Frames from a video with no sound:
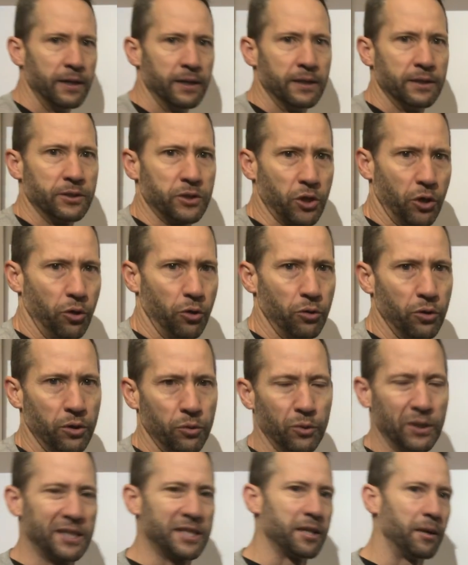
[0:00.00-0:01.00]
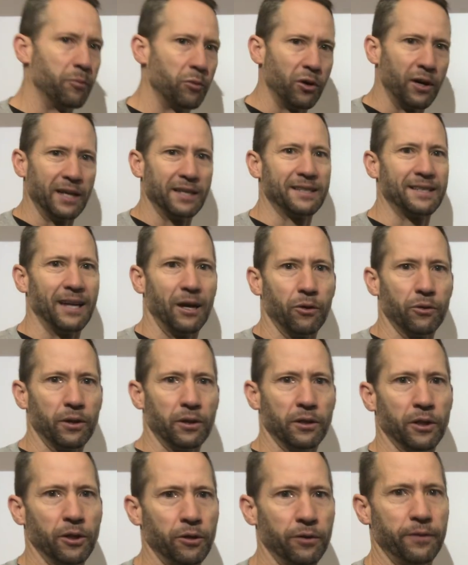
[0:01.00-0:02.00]
So we summarized down a
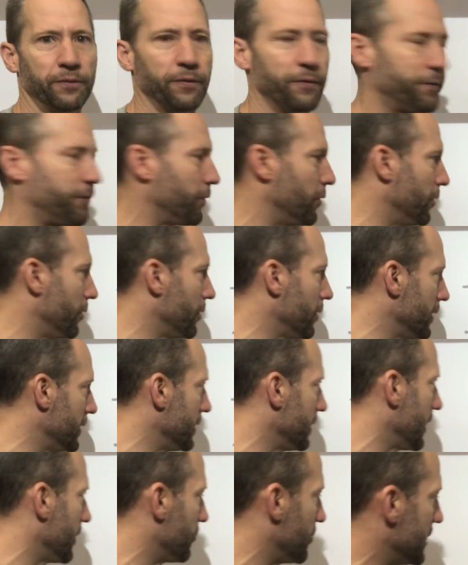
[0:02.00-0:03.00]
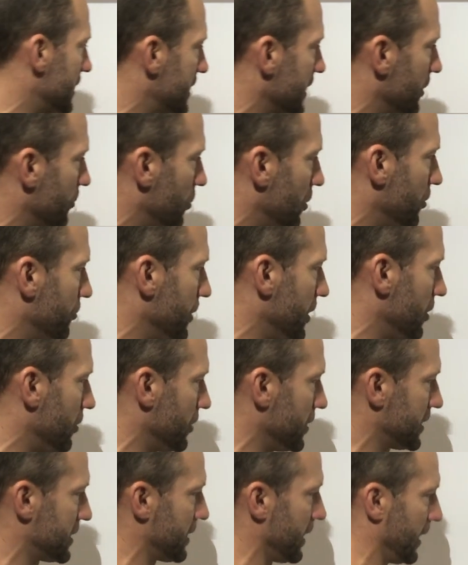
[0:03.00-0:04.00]
little even further, and we said, well, we
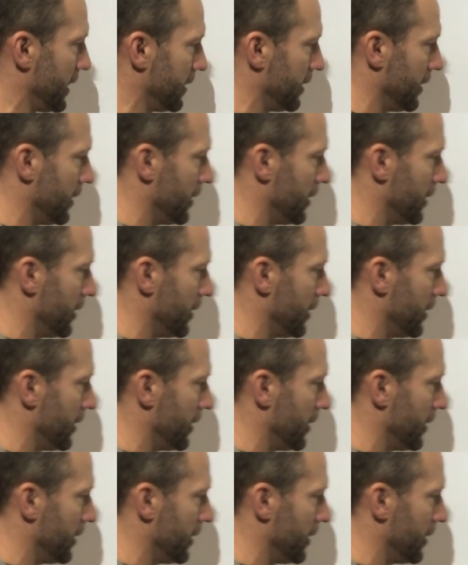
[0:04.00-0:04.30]
noticed that